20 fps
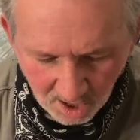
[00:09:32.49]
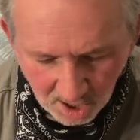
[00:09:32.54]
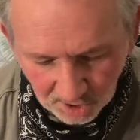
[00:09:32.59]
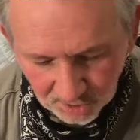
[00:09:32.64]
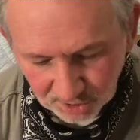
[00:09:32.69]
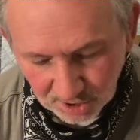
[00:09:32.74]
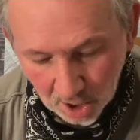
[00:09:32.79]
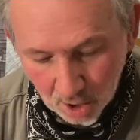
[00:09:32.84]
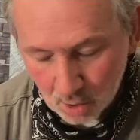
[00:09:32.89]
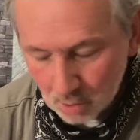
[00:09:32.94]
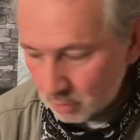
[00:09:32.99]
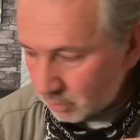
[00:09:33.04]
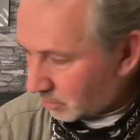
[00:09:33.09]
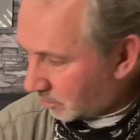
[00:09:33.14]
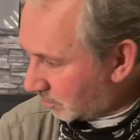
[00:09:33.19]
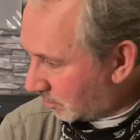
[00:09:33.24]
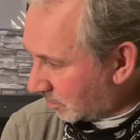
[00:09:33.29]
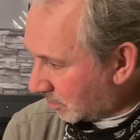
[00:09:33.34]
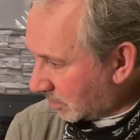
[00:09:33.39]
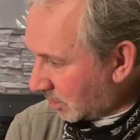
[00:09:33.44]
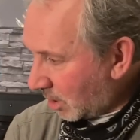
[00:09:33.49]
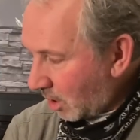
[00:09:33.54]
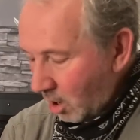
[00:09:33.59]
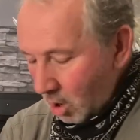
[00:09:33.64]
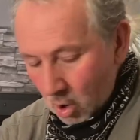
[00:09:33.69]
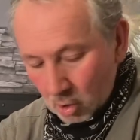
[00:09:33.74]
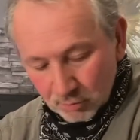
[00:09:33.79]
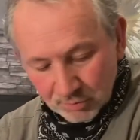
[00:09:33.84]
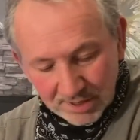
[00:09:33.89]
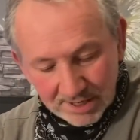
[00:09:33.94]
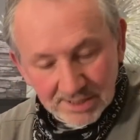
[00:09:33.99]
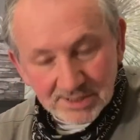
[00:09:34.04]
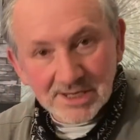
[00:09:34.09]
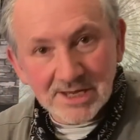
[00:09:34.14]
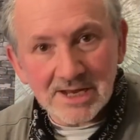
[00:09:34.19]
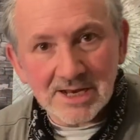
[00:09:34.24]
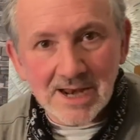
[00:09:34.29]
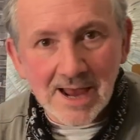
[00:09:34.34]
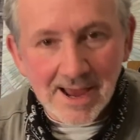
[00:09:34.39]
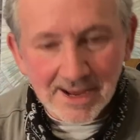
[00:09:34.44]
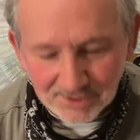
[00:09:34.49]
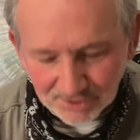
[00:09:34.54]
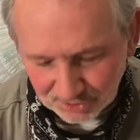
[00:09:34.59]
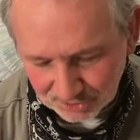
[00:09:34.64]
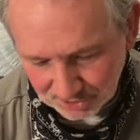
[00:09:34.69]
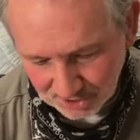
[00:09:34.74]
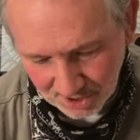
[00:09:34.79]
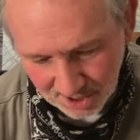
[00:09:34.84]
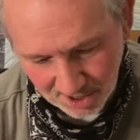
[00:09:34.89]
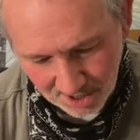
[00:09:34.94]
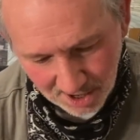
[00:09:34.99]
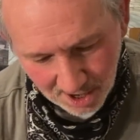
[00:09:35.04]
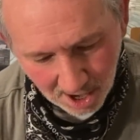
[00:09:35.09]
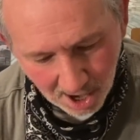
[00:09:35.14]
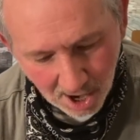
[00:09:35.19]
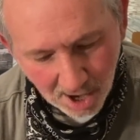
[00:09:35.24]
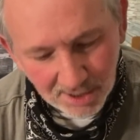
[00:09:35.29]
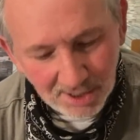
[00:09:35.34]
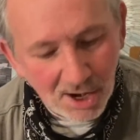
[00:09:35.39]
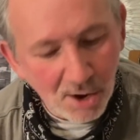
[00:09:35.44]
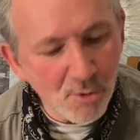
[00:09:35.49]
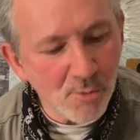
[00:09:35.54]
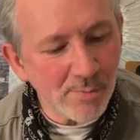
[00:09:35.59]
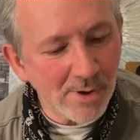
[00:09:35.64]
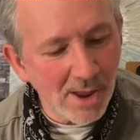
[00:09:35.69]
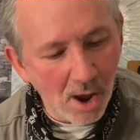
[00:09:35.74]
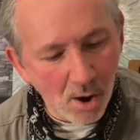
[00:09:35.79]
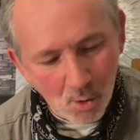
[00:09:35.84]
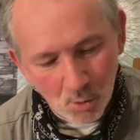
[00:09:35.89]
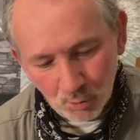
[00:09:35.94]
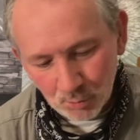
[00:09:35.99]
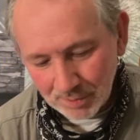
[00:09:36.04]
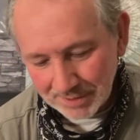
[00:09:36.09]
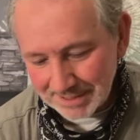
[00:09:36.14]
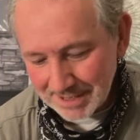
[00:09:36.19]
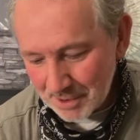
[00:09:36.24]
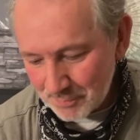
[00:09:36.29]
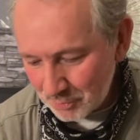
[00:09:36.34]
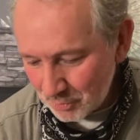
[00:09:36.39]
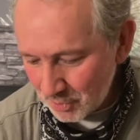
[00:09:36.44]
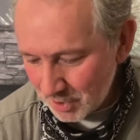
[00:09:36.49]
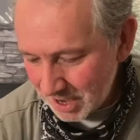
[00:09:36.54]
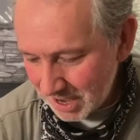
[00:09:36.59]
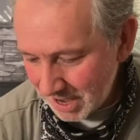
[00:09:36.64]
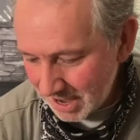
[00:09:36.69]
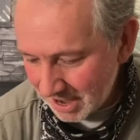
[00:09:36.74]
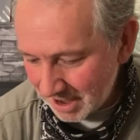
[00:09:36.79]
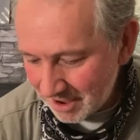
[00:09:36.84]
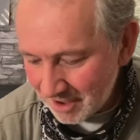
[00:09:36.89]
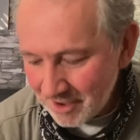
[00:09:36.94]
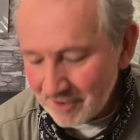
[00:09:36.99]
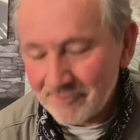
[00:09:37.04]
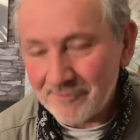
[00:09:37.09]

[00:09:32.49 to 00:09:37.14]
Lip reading: So, on these Elacs, lo and behold, what did I put here?